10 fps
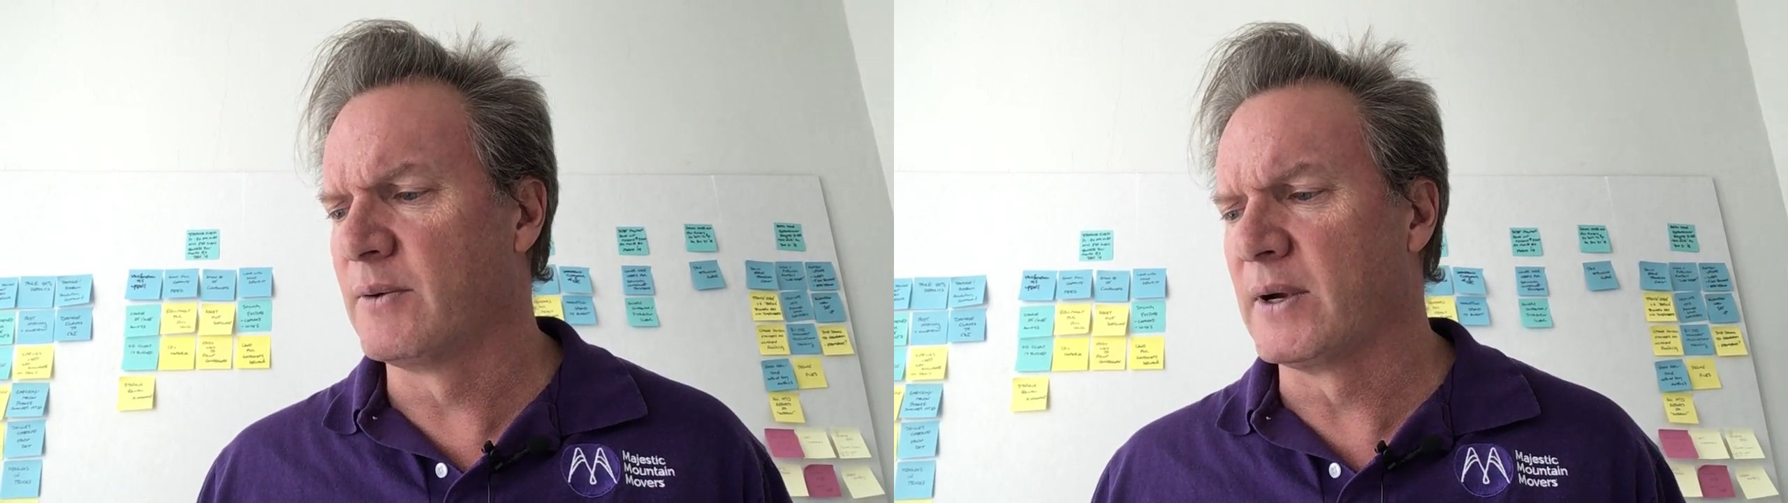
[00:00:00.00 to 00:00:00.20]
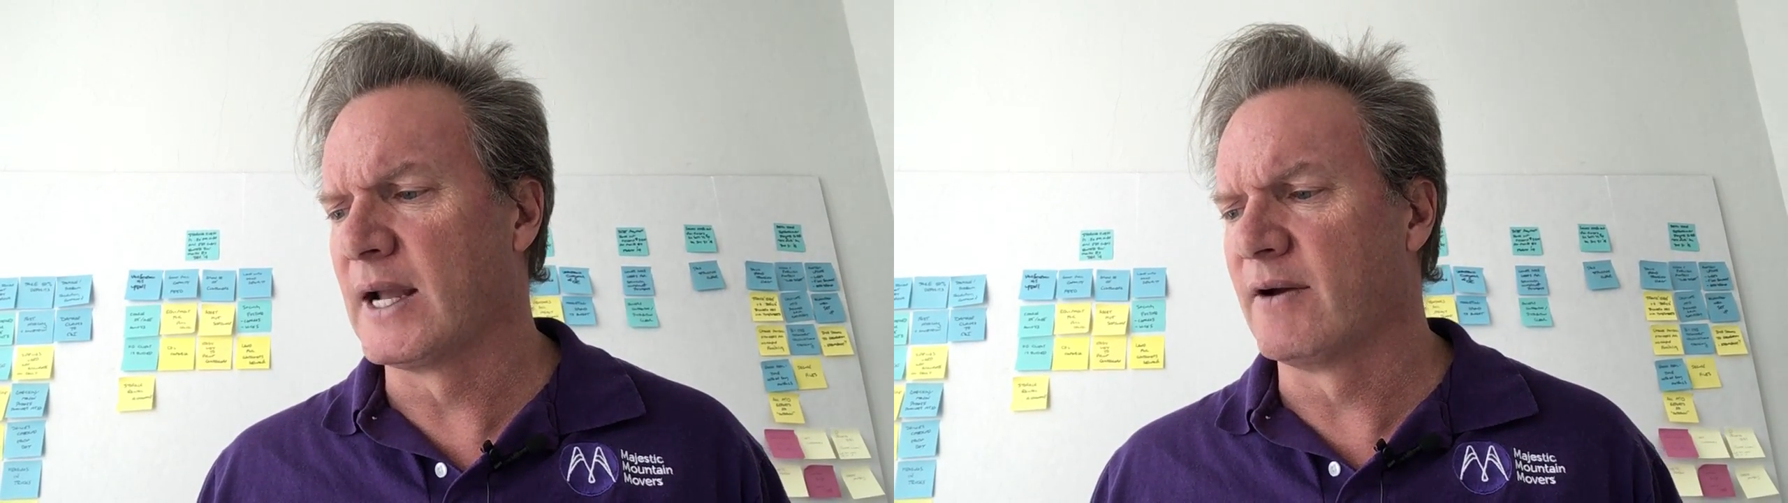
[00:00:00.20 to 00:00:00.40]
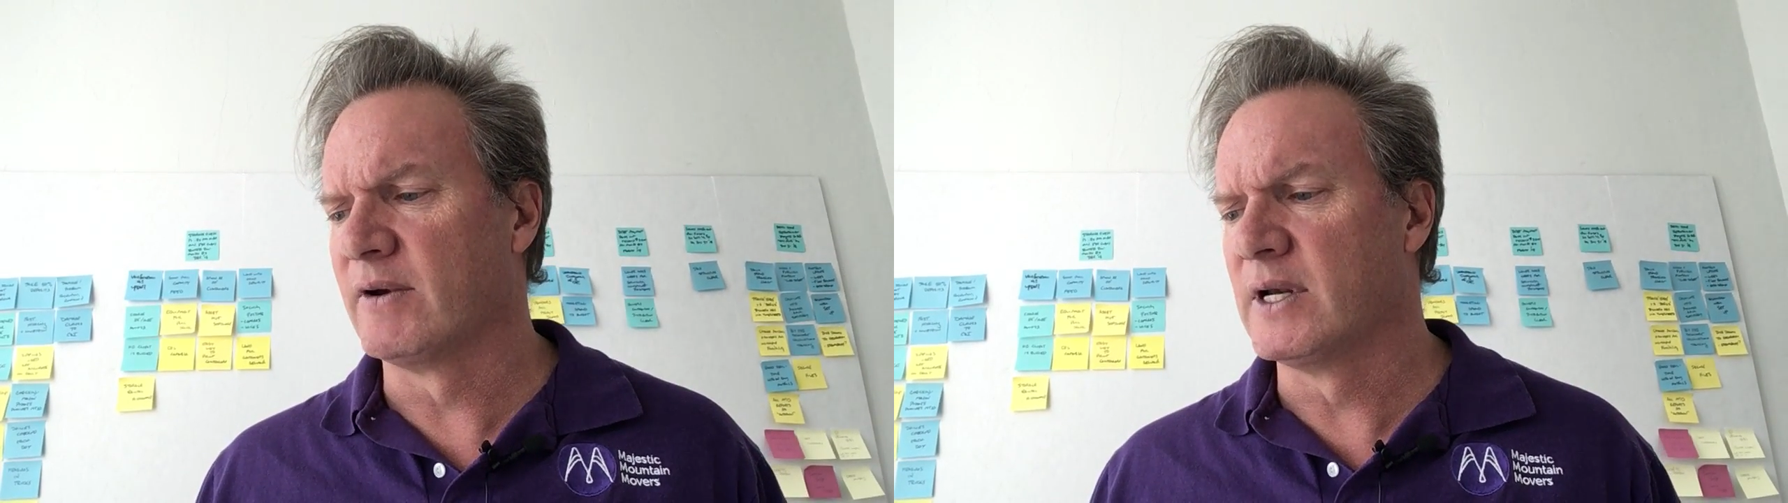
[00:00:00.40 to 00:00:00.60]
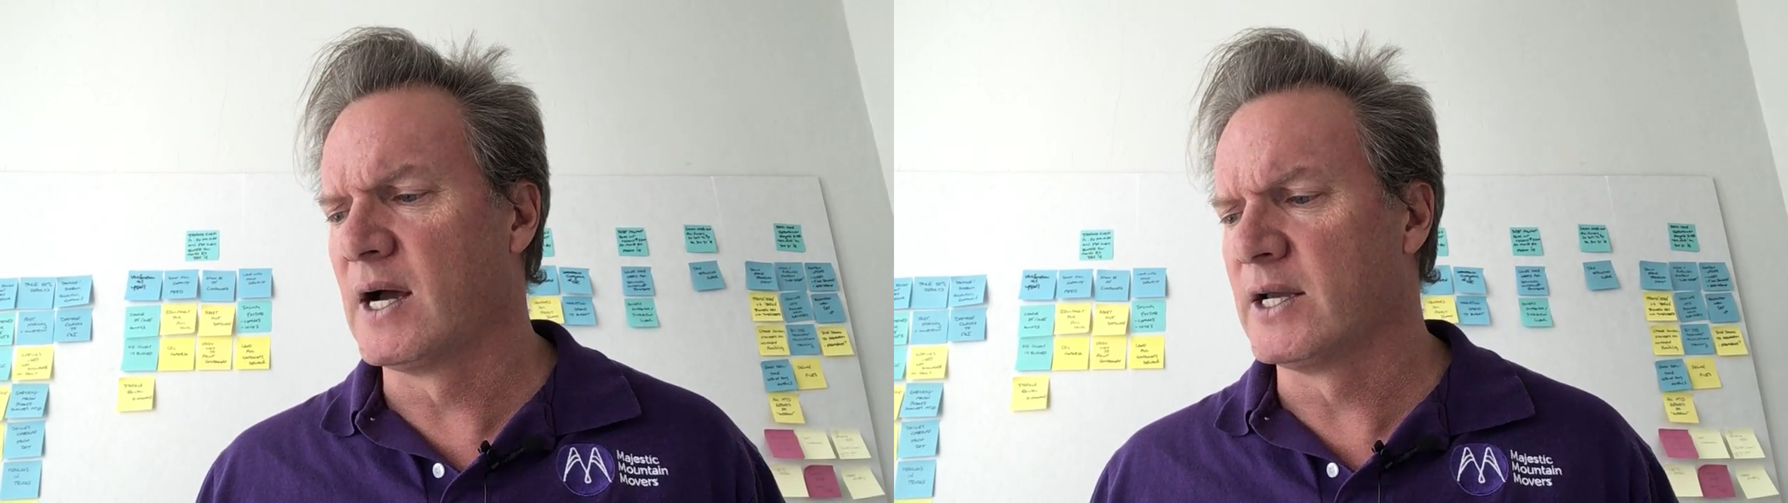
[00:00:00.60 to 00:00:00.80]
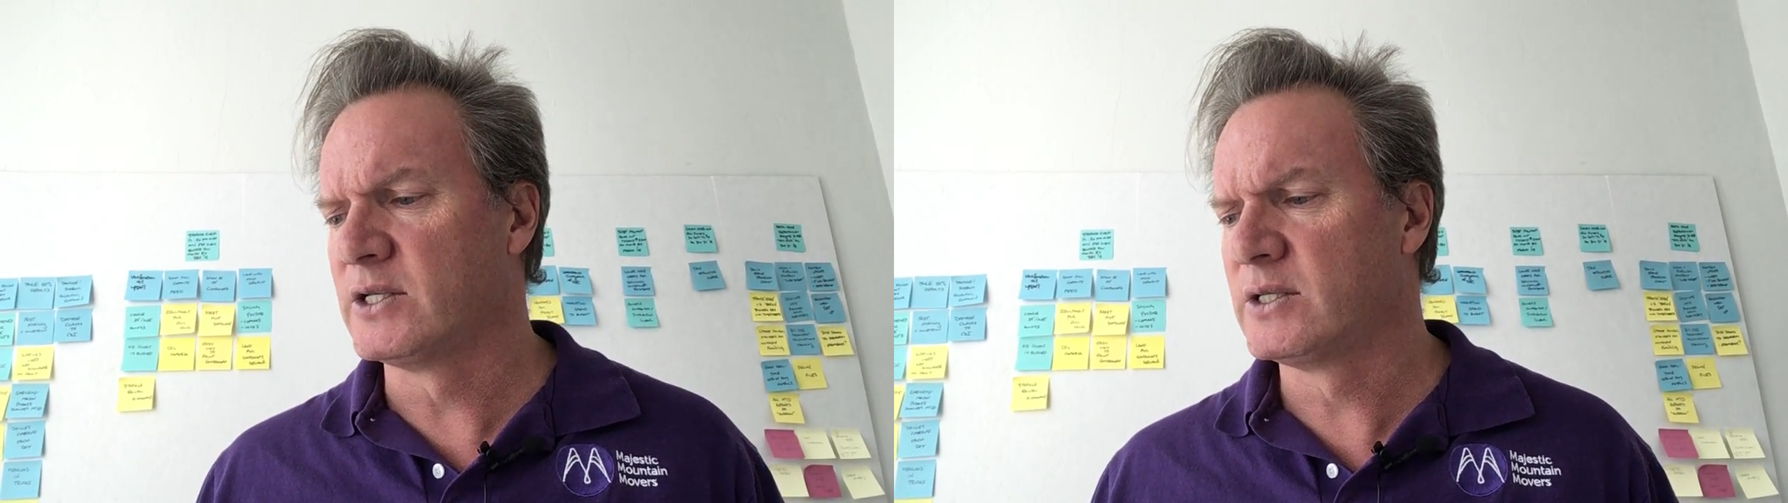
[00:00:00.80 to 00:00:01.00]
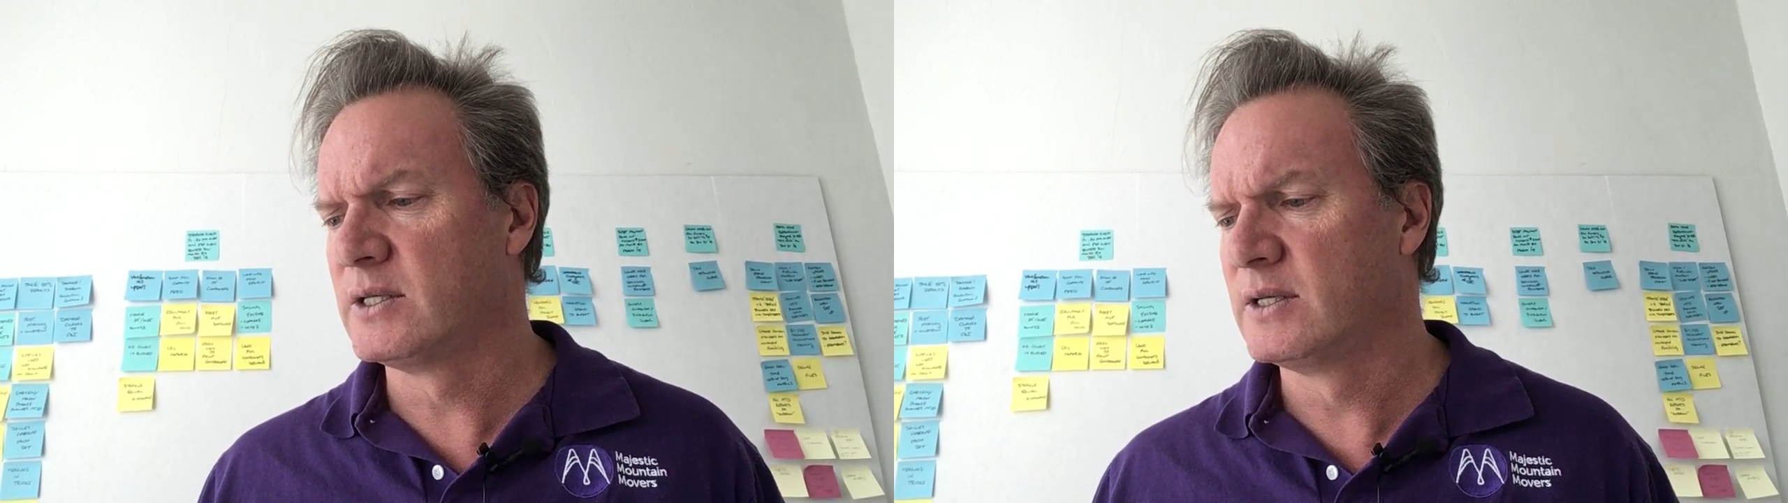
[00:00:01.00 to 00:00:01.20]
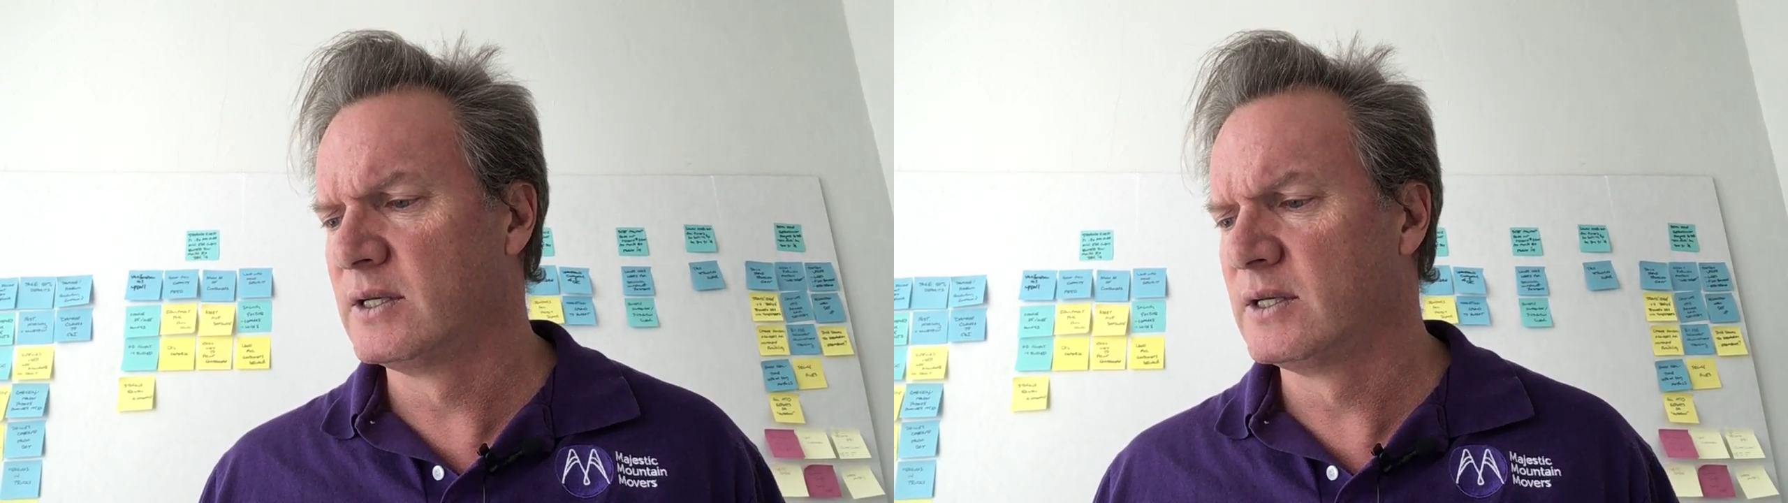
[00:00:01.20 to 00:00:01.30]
and we have a nice,